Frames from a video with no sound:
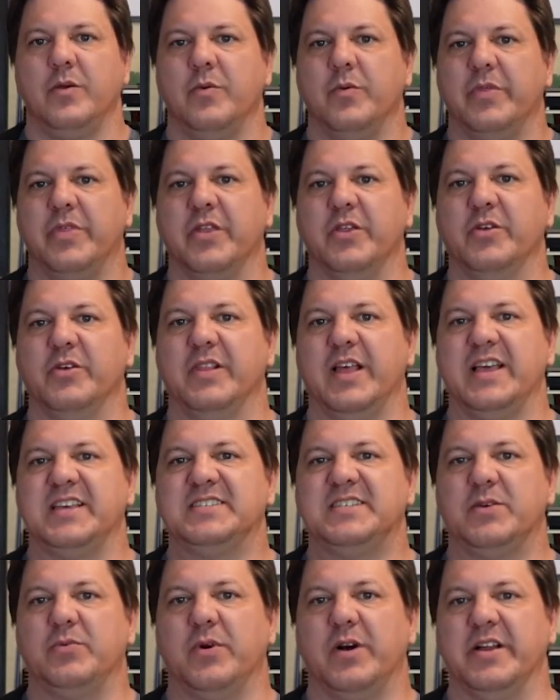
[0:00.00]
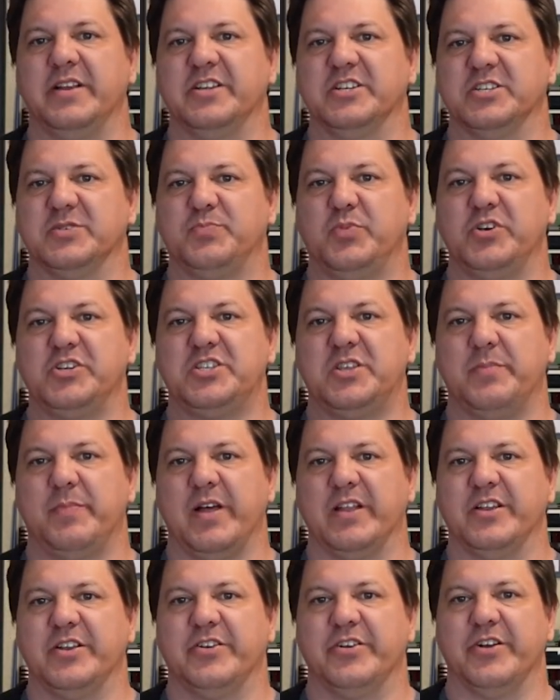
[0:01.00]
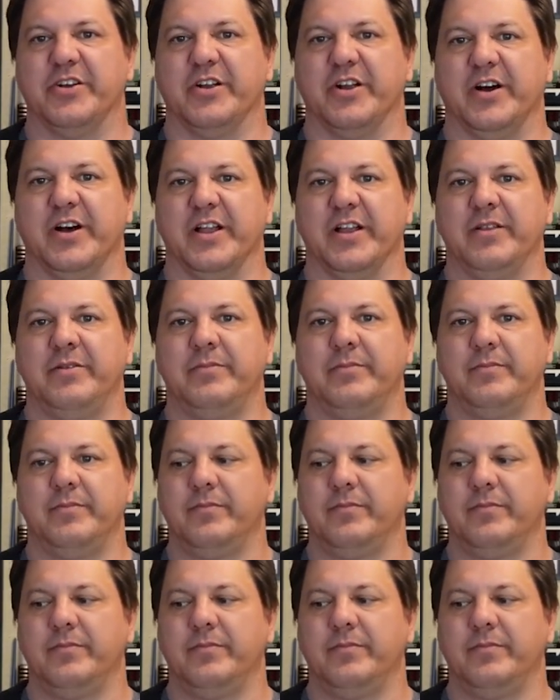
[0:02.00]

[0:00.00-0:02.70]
With the new Legacy one, you just push the button to turn it on.